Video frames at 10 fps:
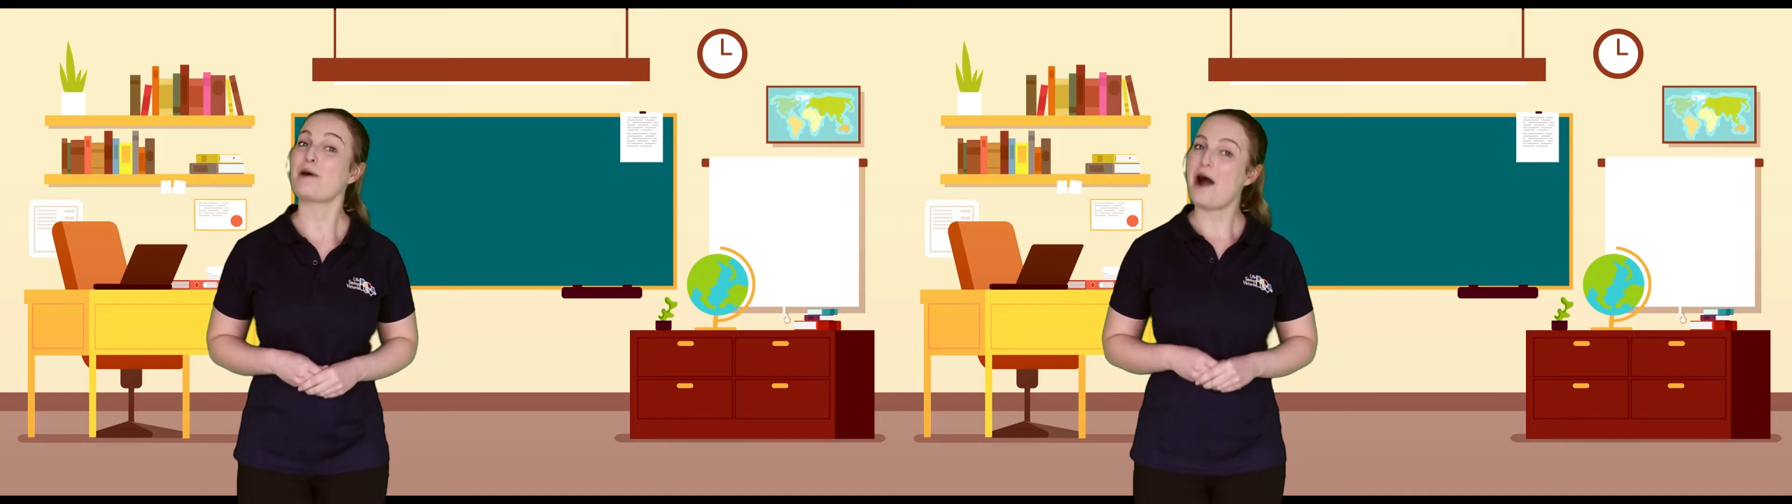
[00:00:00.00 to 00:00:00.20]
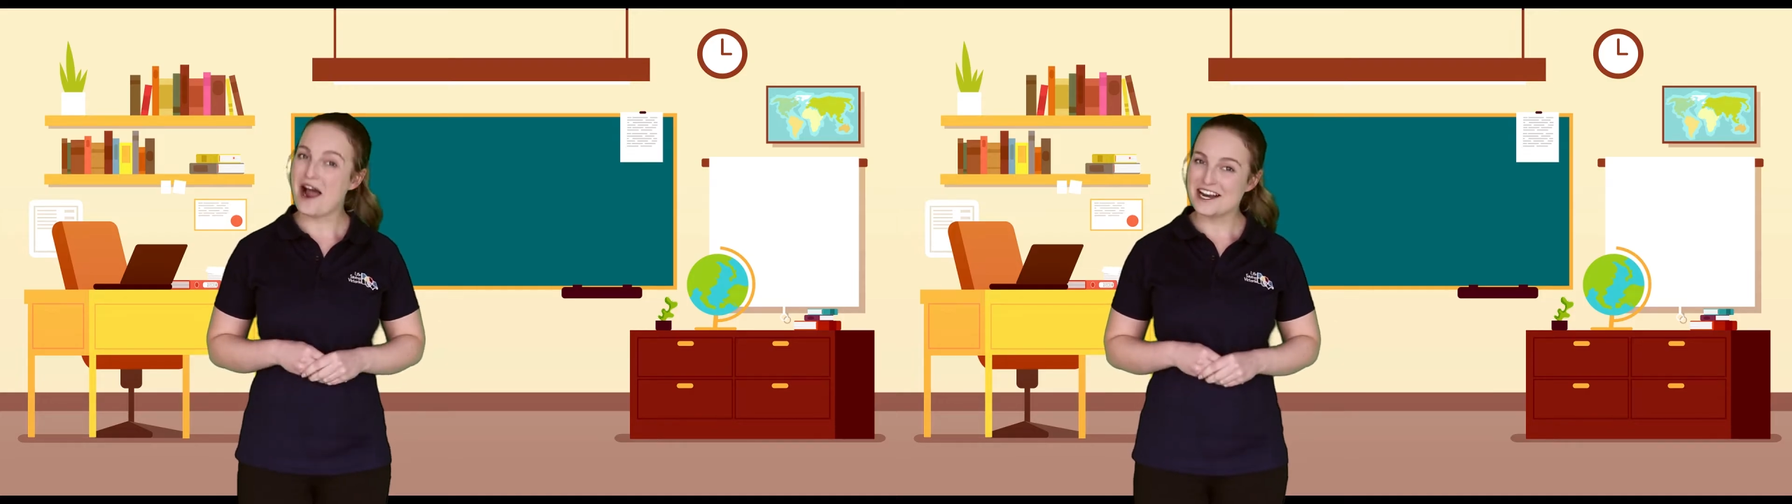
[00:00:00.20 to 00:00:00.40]

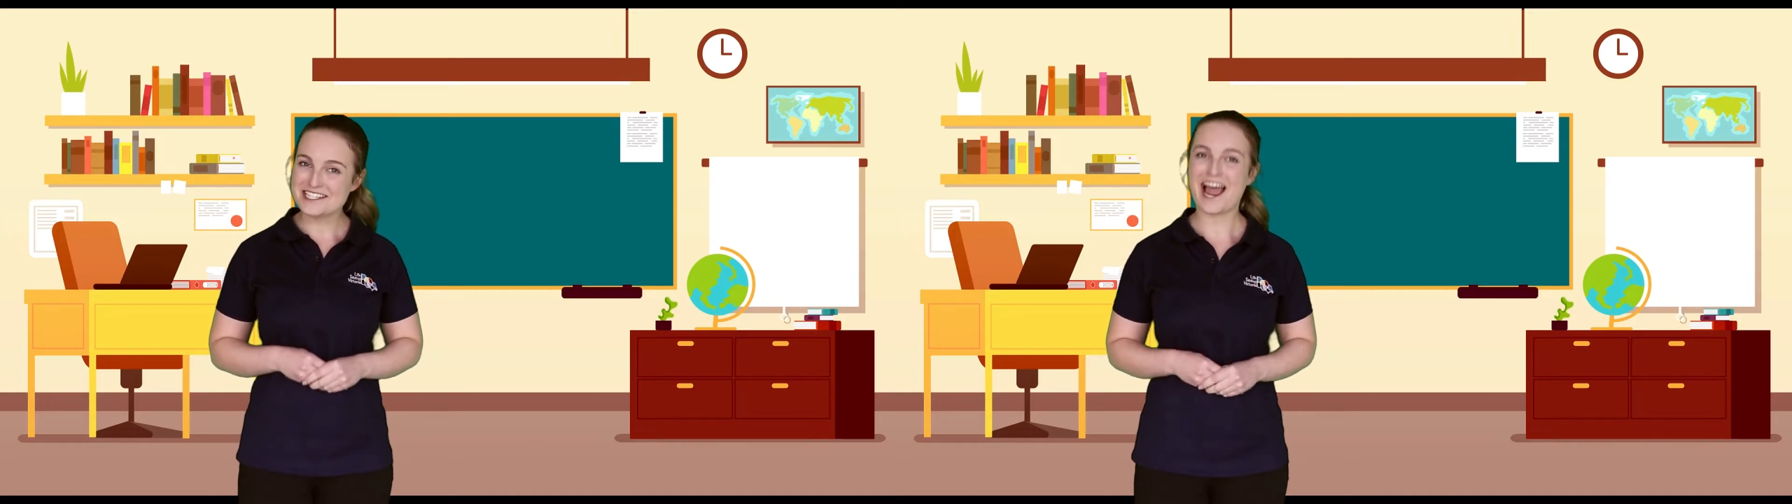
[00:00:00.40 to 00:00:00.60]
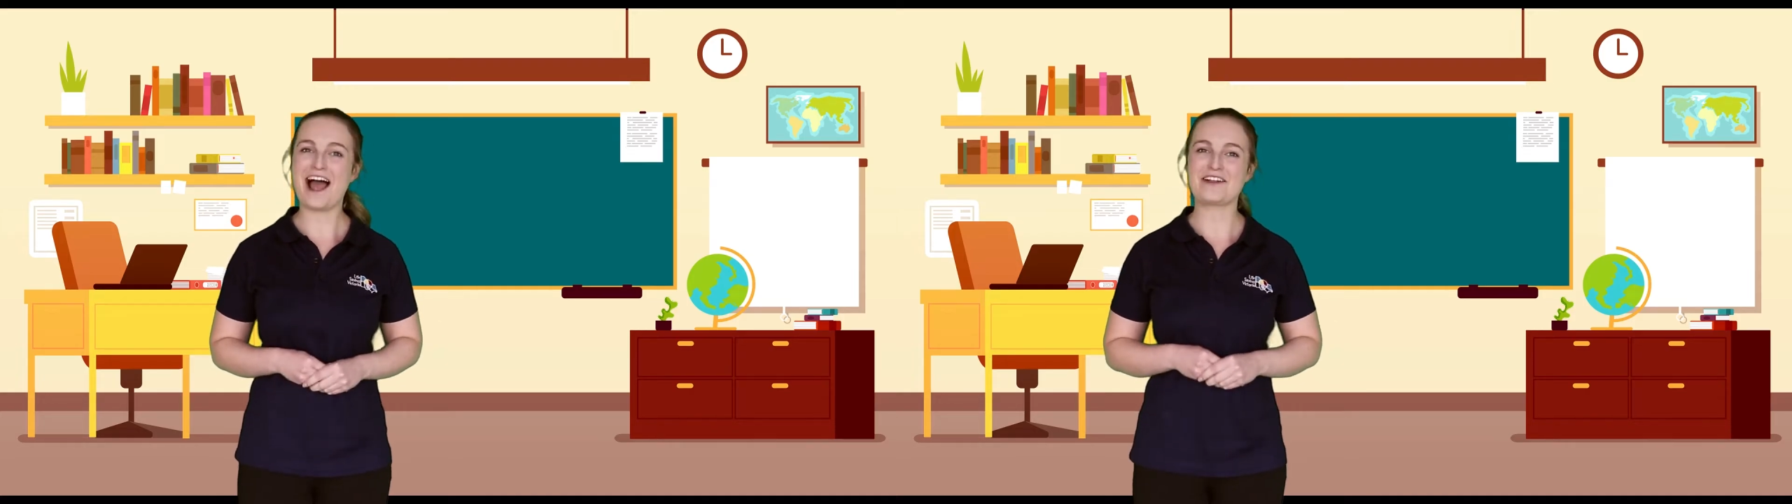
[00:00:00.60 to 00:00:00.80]

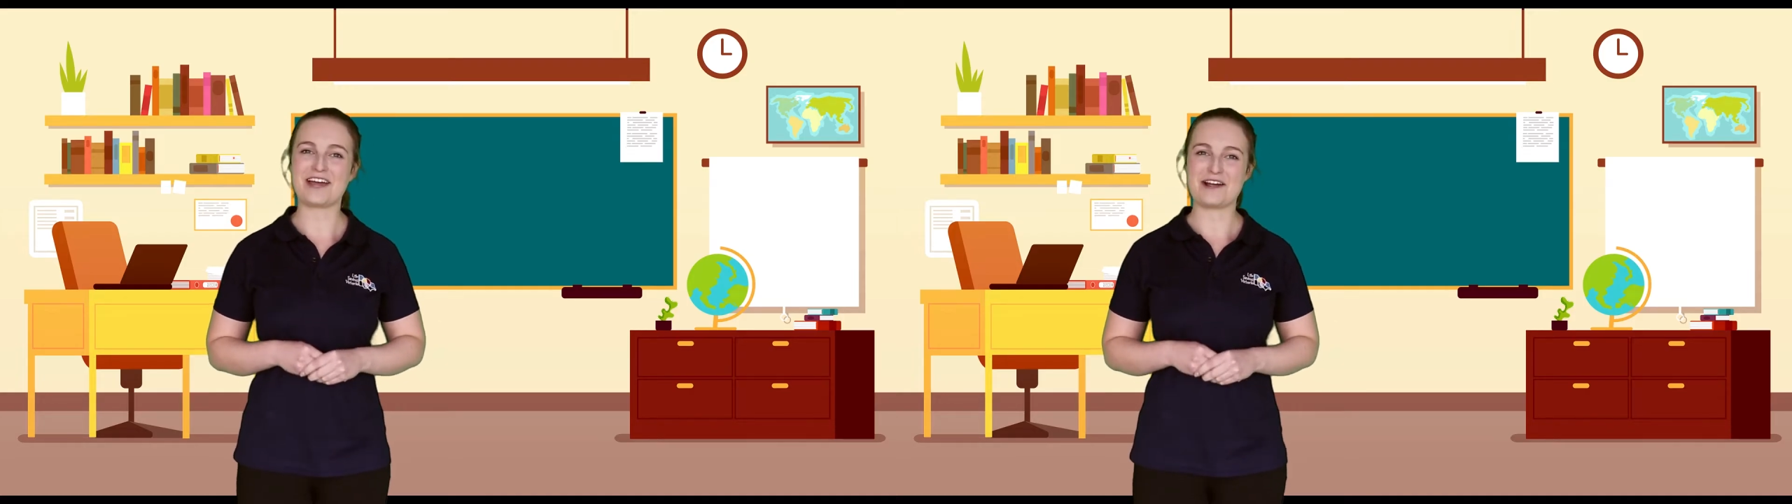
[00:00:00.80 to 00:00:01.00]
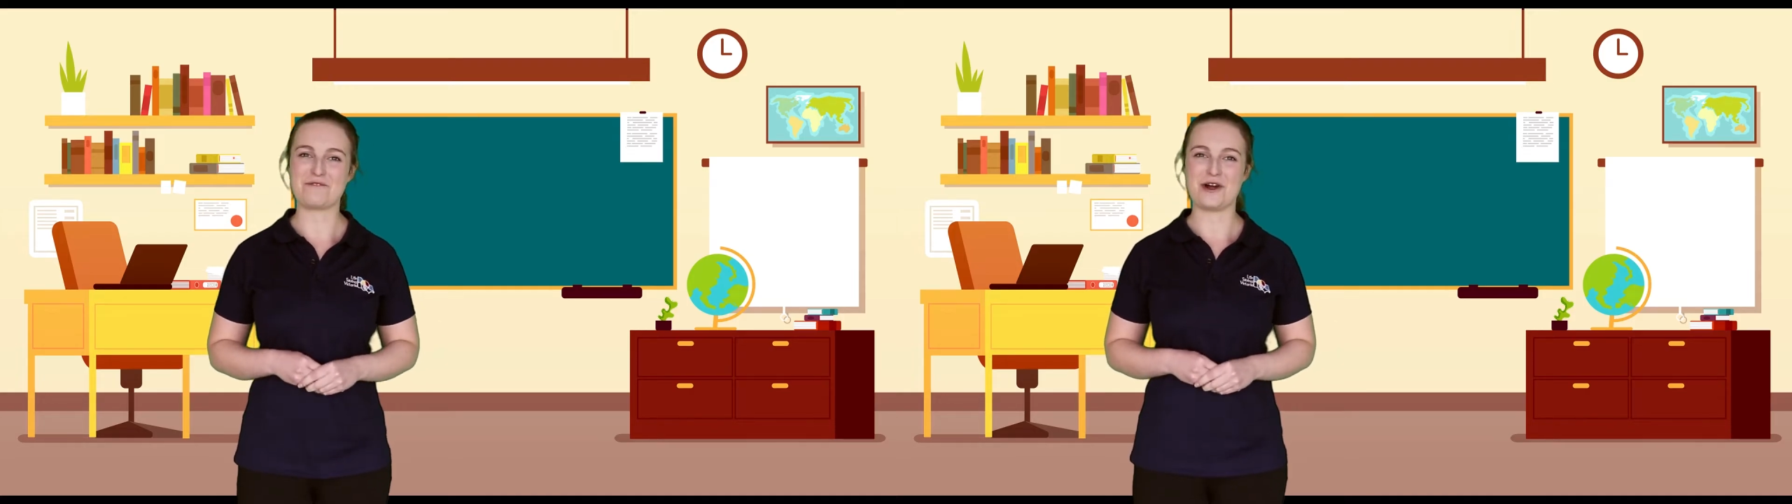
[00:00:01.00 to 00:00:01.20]
behind how
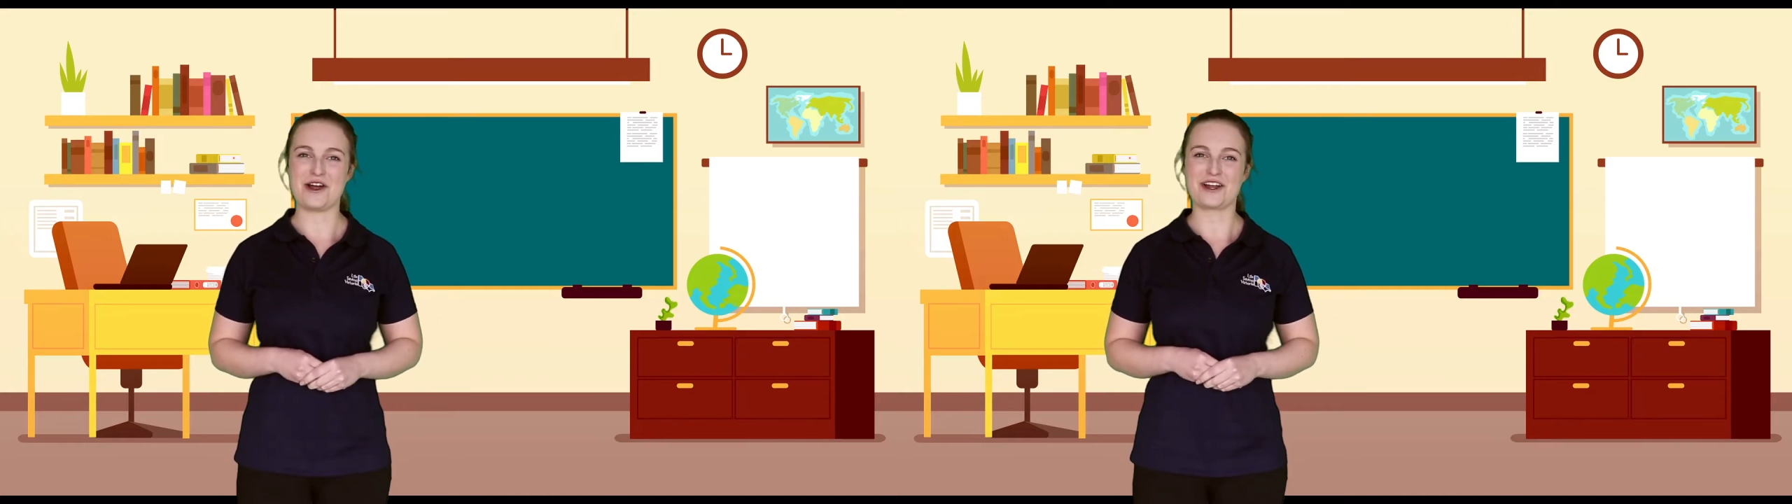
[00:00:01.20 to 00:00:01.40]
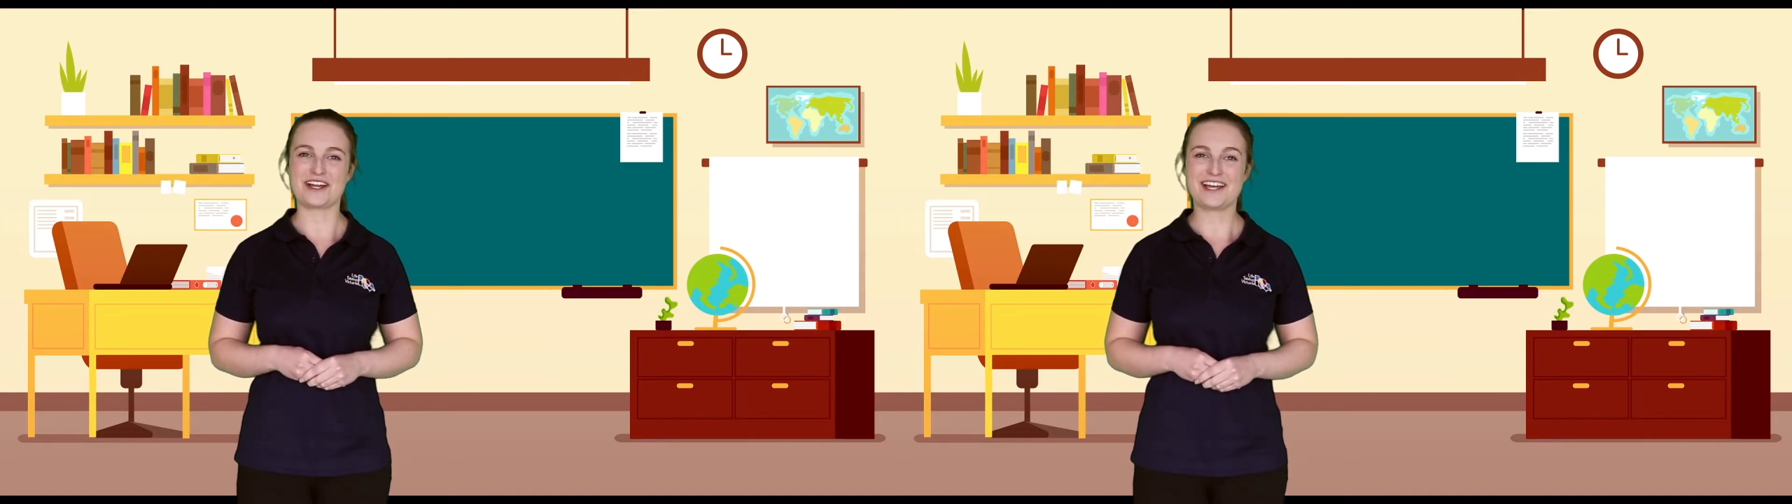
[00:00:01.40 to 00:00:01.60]
they
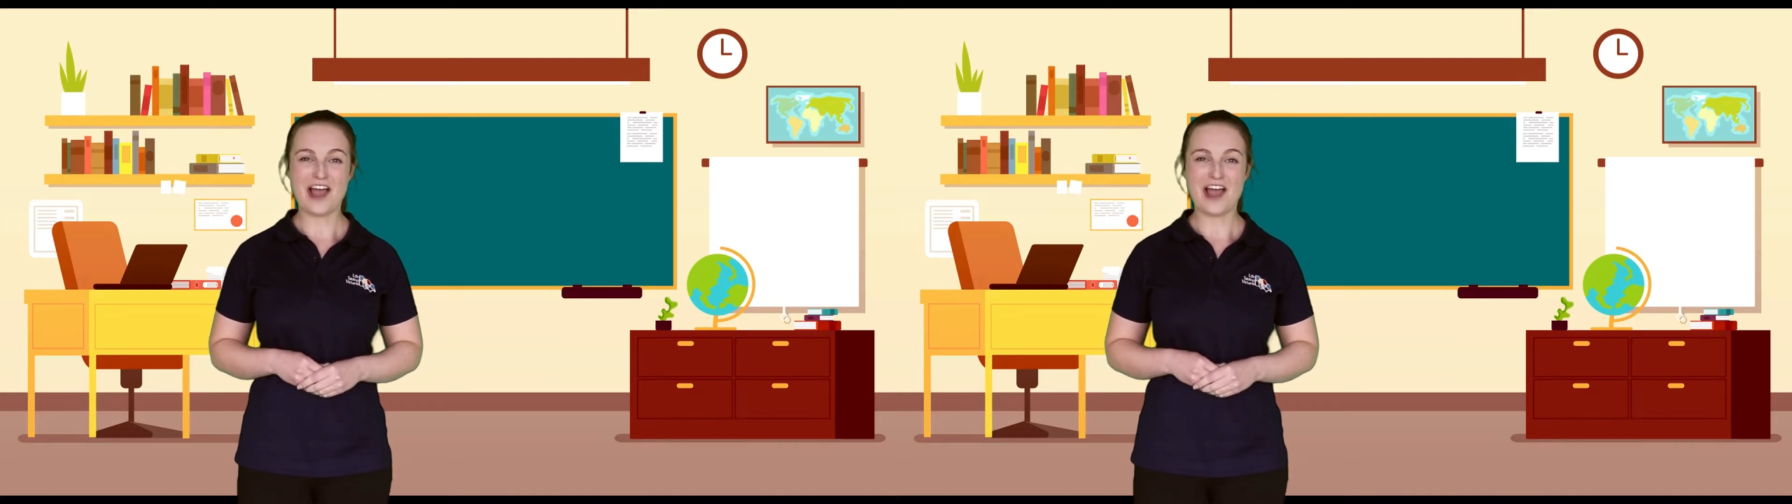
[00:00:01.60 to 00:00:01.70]
work.